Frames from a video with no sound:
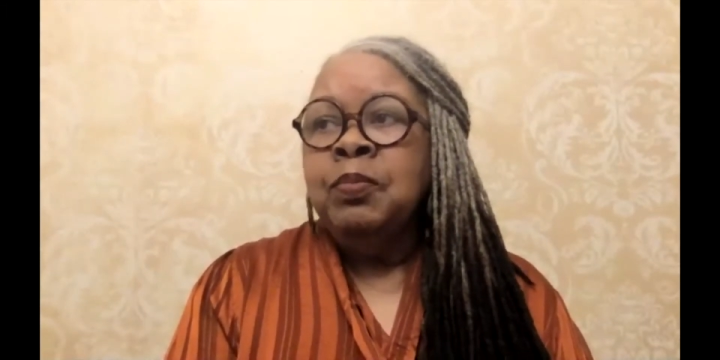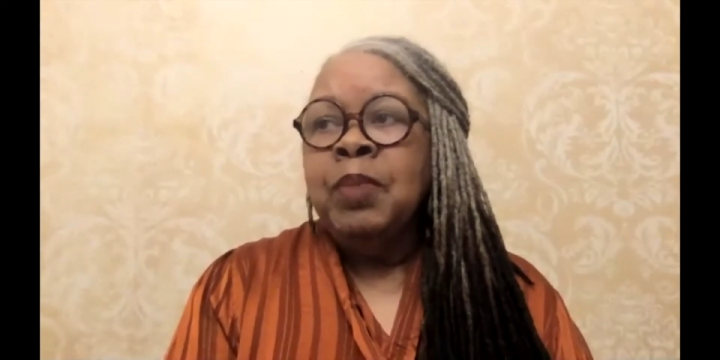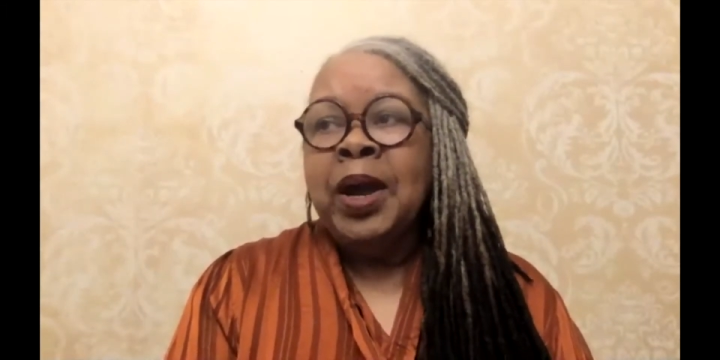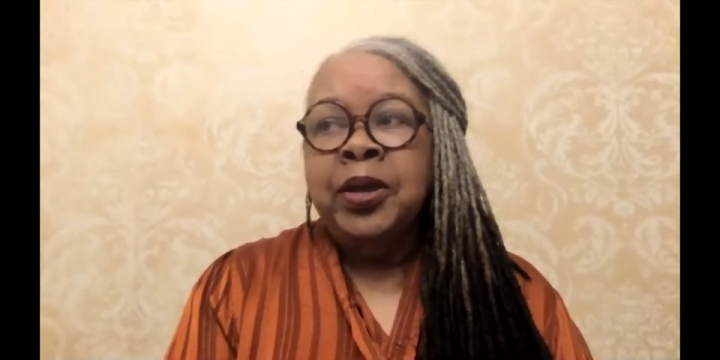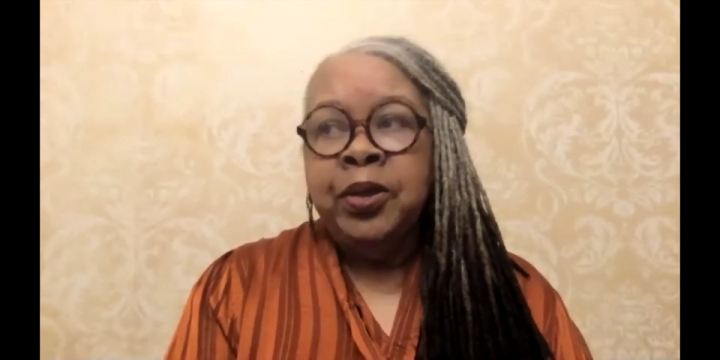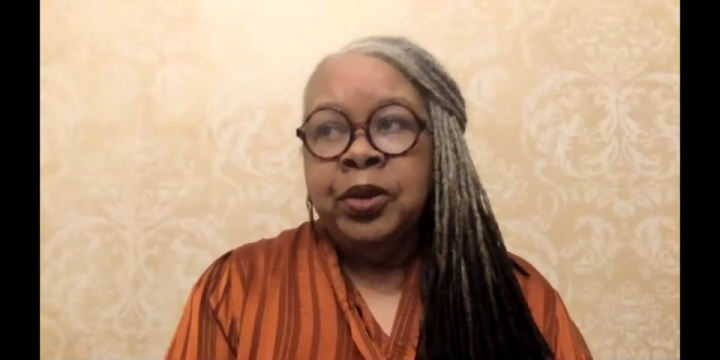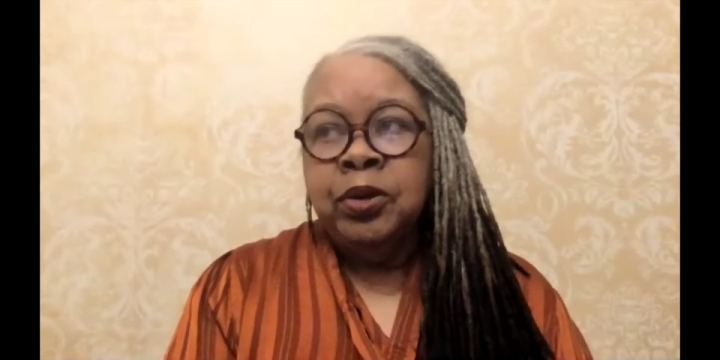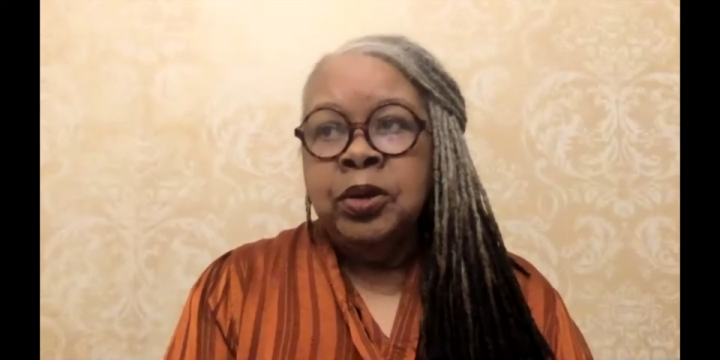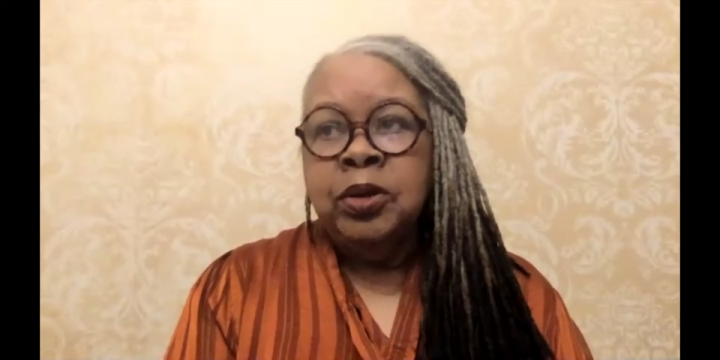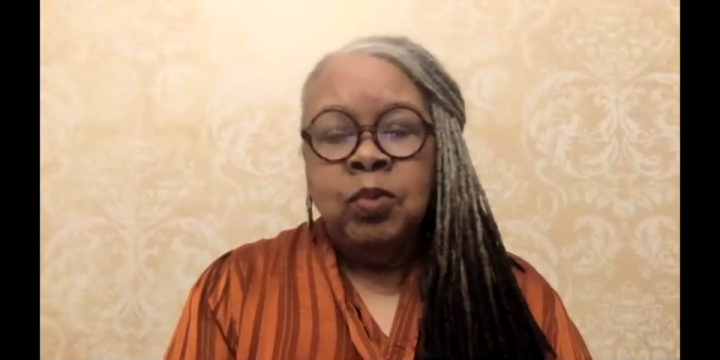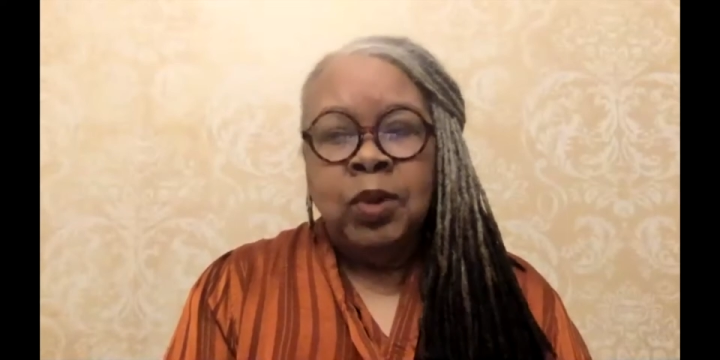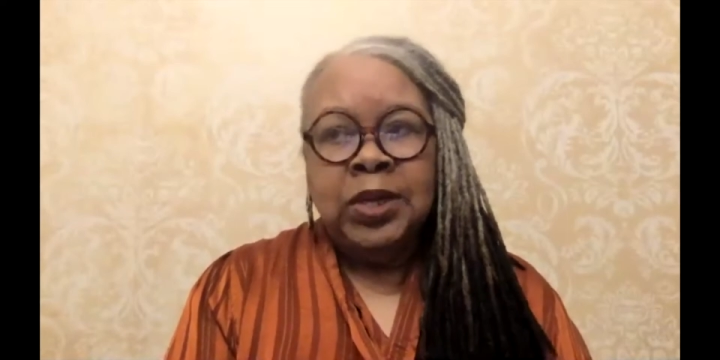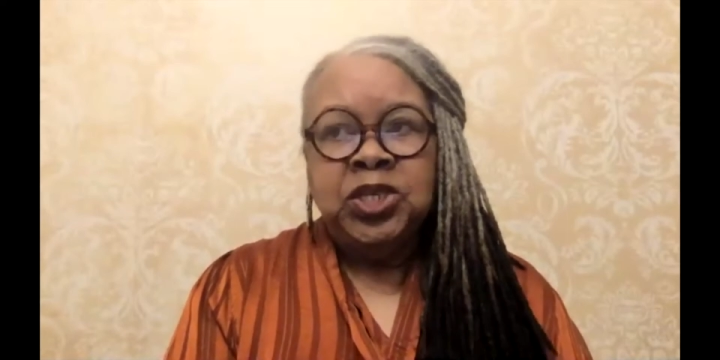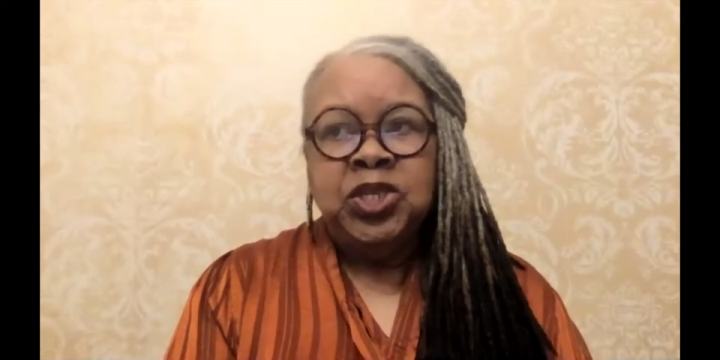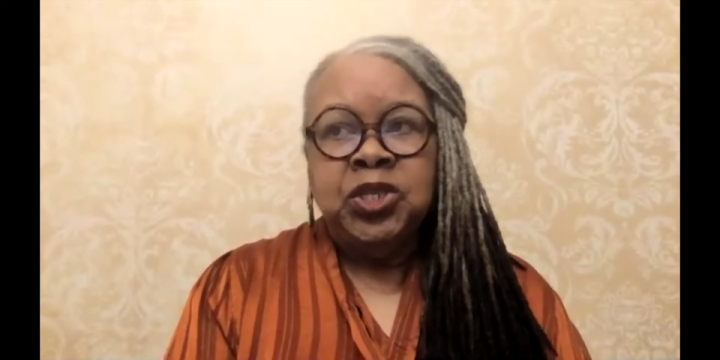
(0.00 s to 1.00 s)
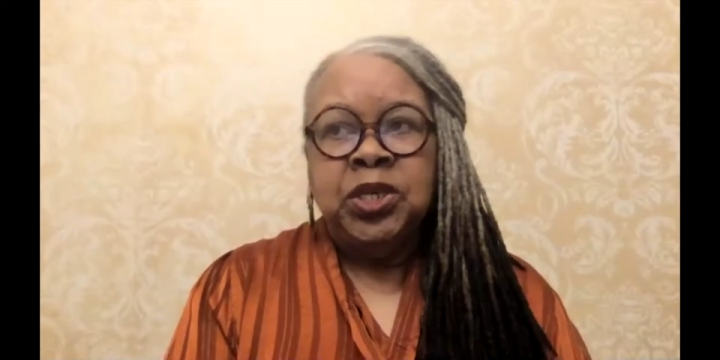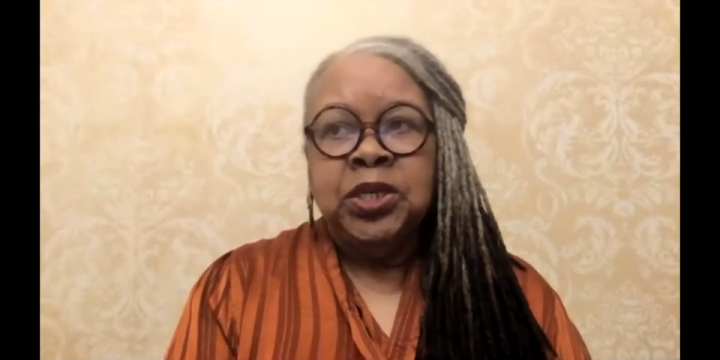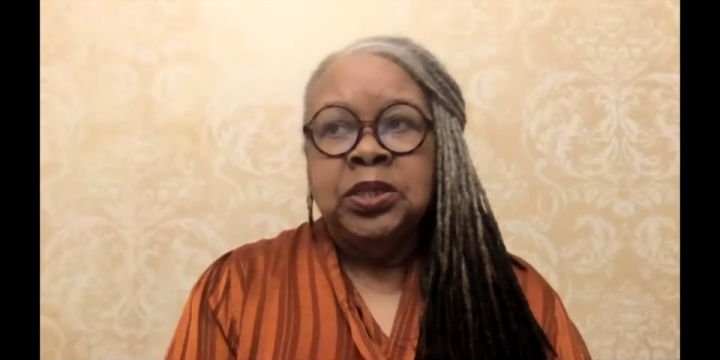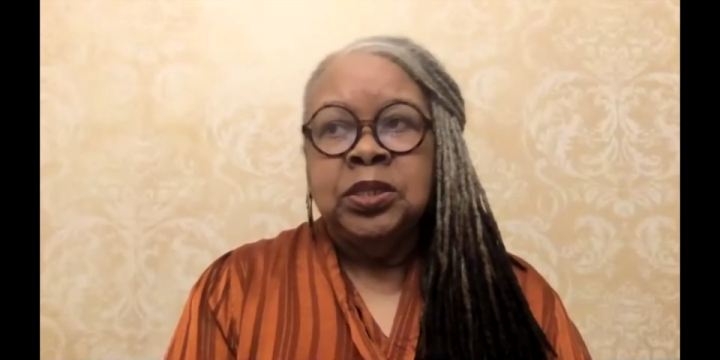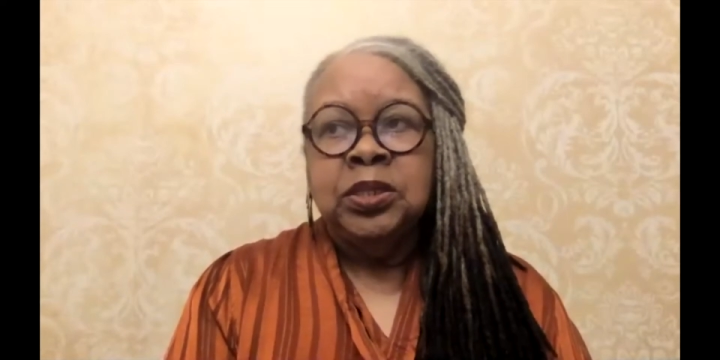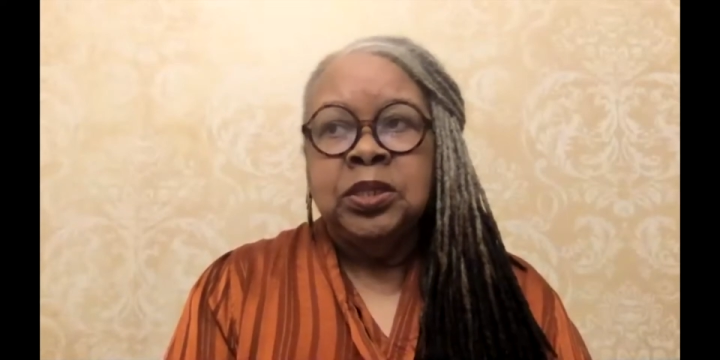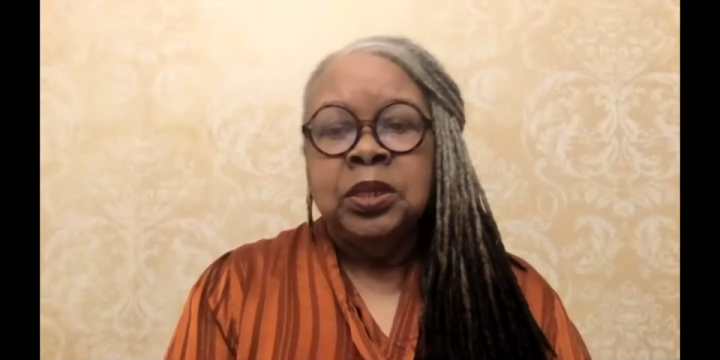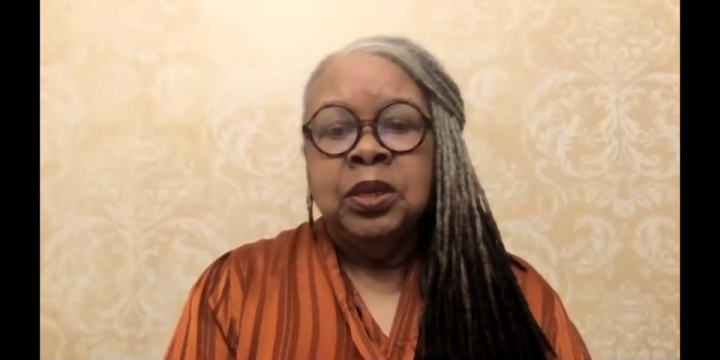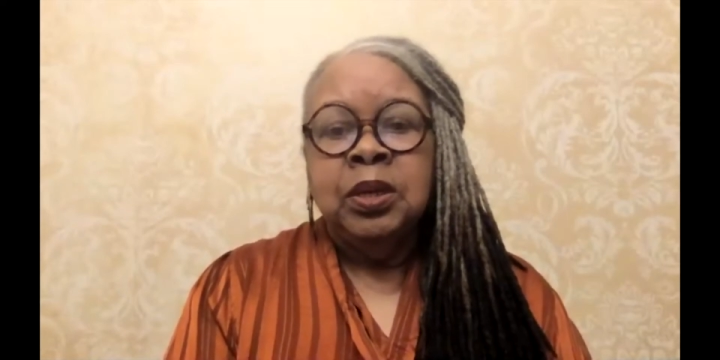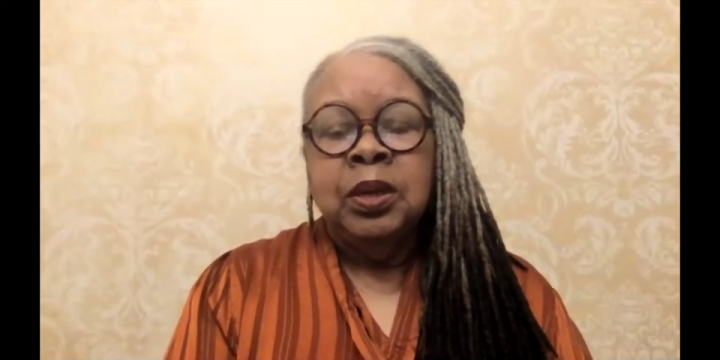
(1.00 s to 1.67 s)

by your questions.